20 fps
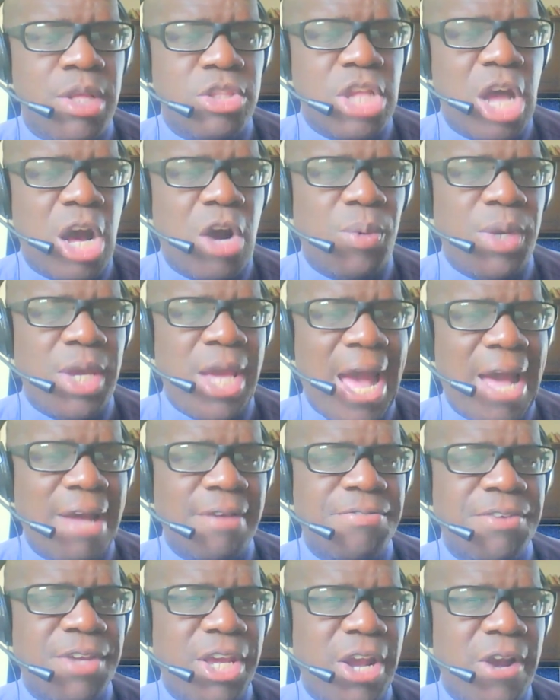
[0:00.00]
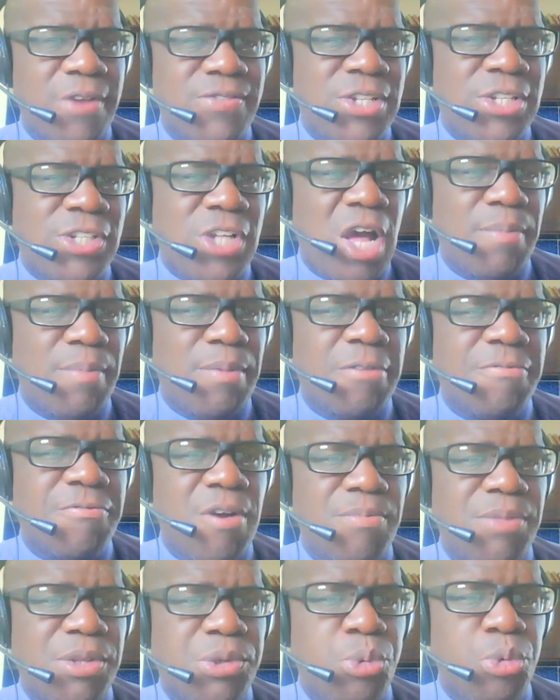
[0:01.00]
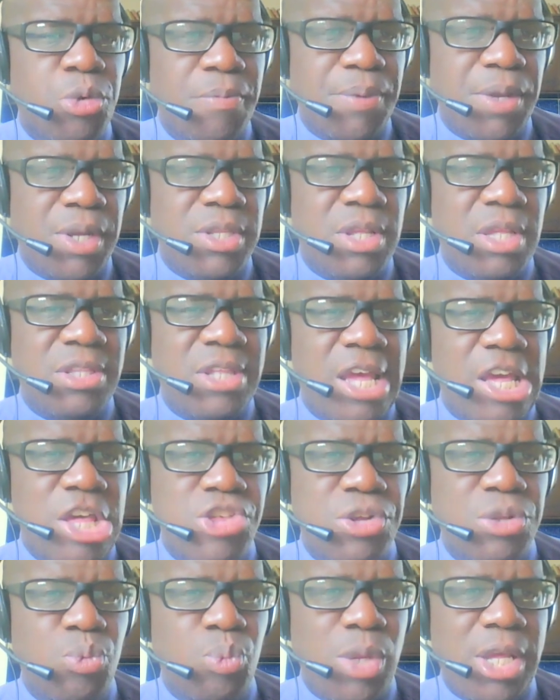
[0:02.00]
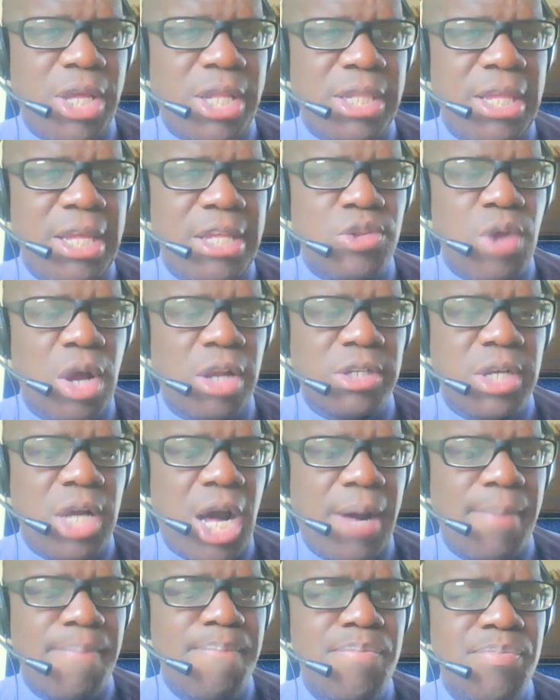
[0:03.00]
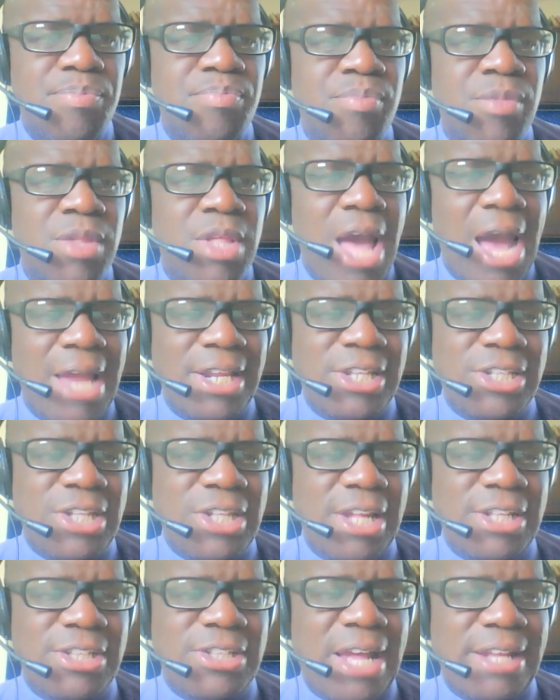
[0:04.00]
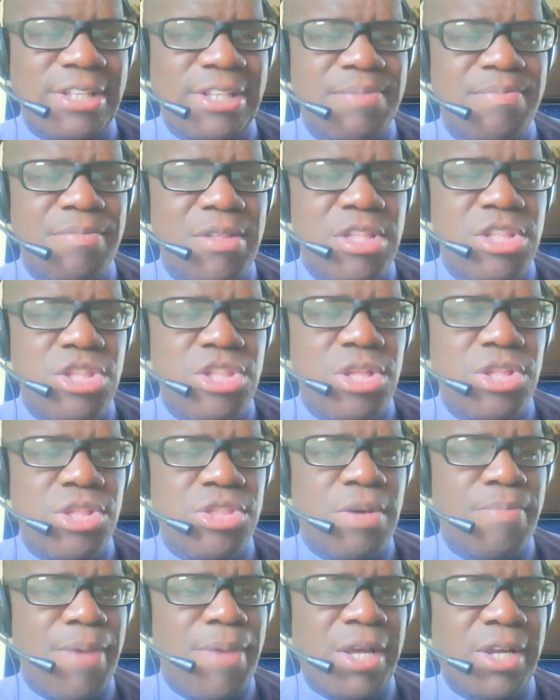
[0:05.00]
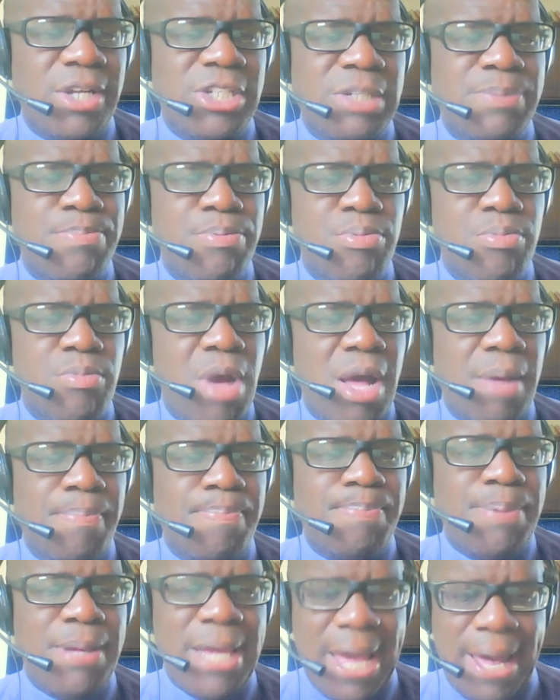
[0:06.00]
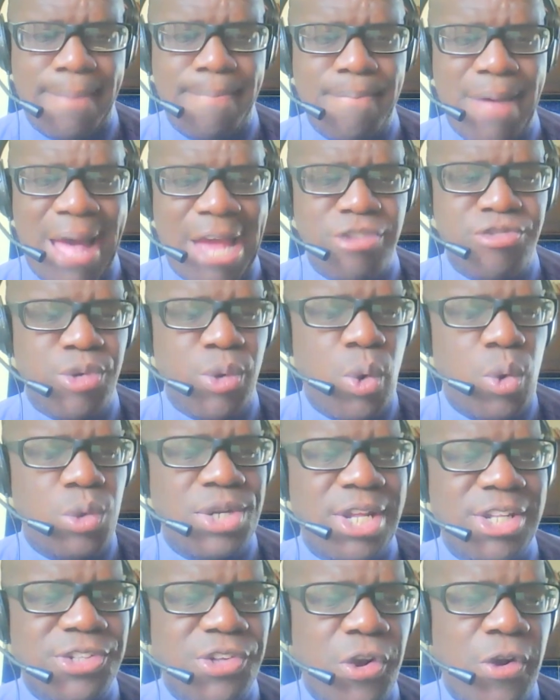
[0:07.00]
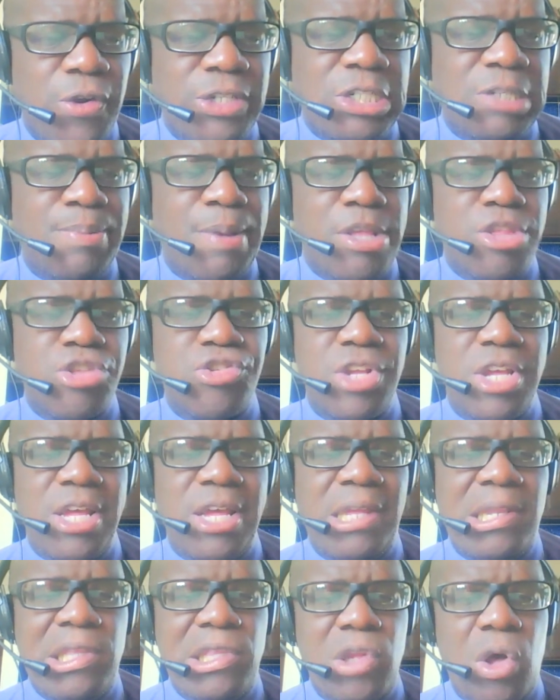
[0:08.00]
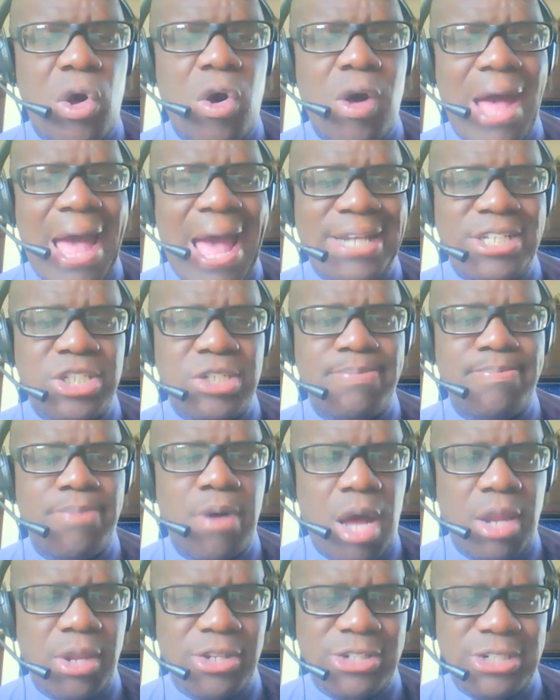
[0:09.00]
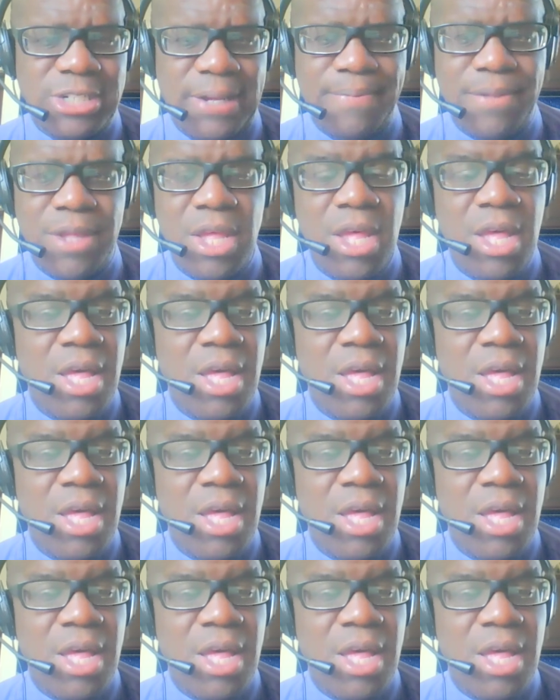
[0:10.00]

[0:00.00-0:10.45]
Now we have here, this is coming from the Caribbean Nation Weekly.com, and it says that Jamaica's PM Andrew Holness earns PhD in law and policy.